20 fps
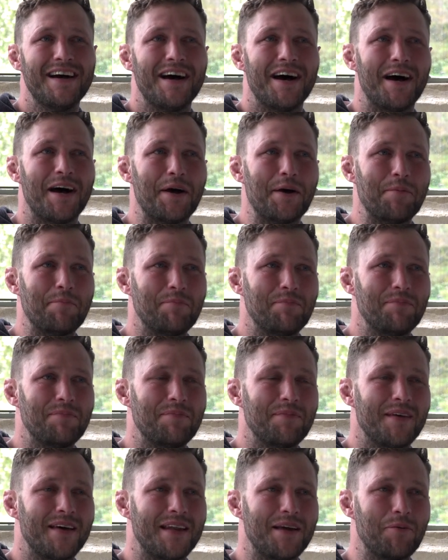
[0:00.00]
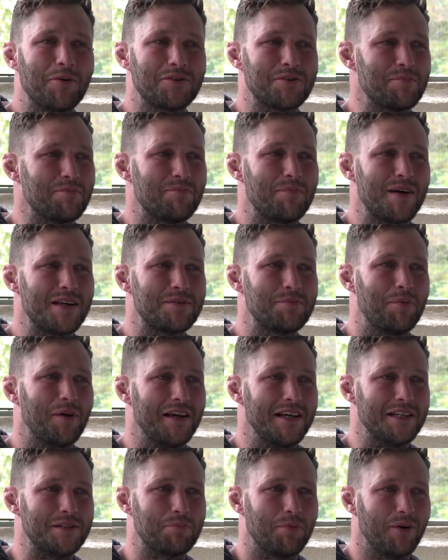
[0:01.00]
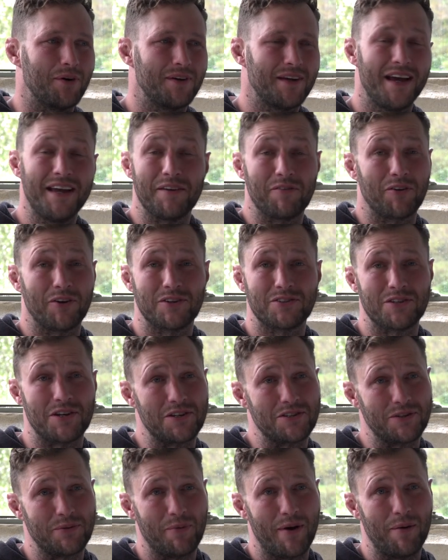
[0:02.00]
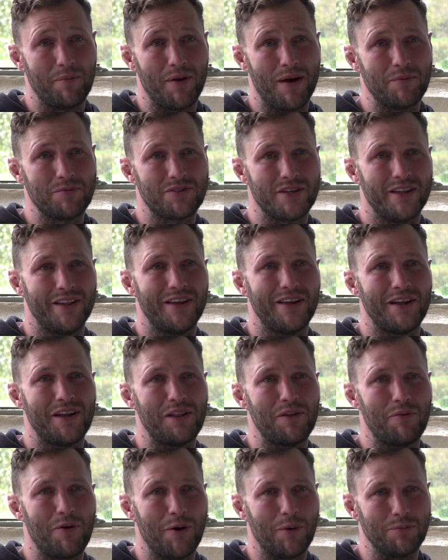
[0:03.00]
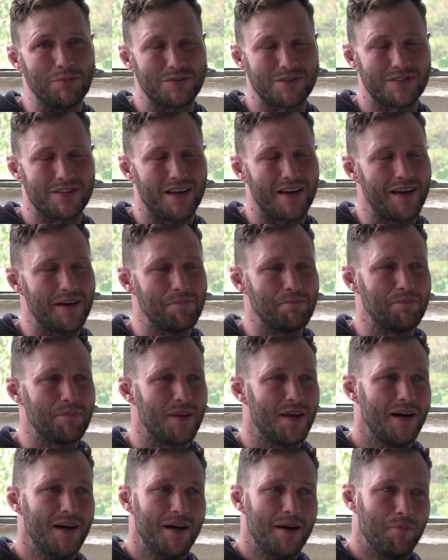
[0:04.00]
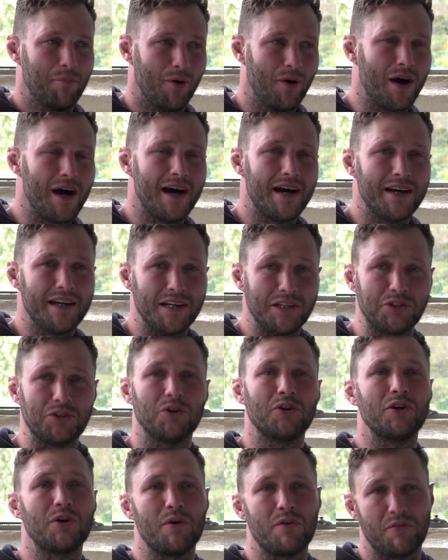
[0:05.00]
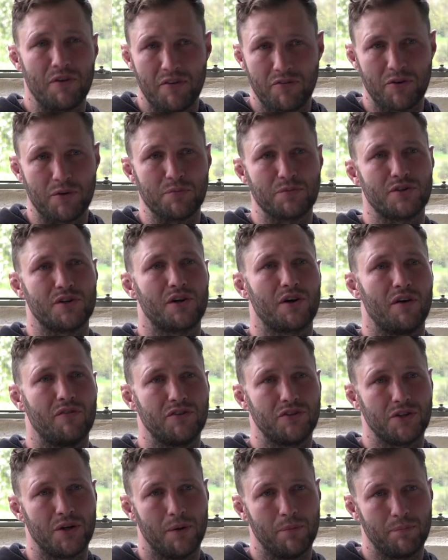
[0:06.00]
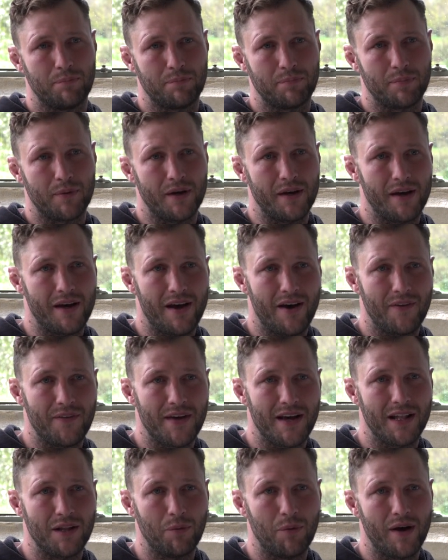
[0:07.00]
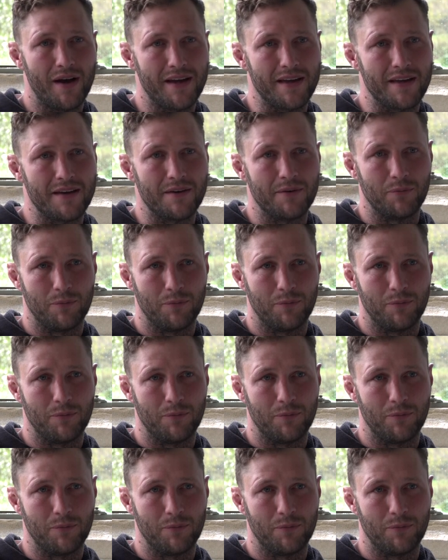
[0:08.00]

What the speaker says: And he wasn't best pleased, but yeah, you've got to start somewhere. I'm still learning the ropes, but I assure you, if you ever come to the coffee shop on the Isle of Wight,